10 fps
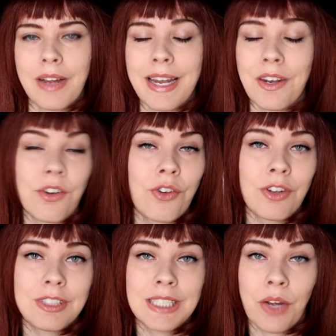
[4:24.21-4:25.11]
and
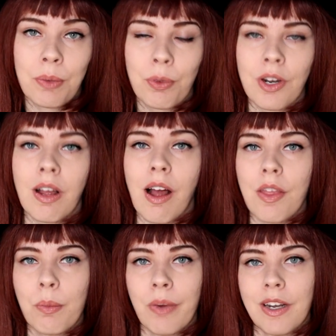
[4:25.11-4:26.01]
not just Harry Potter,
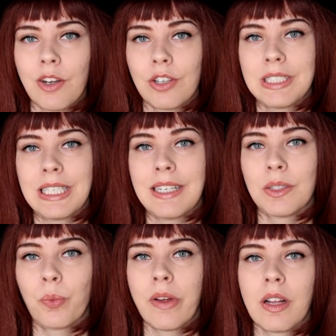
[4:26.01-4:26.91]
other branded content
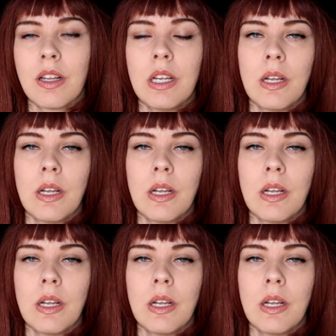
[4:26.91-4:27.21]
as well.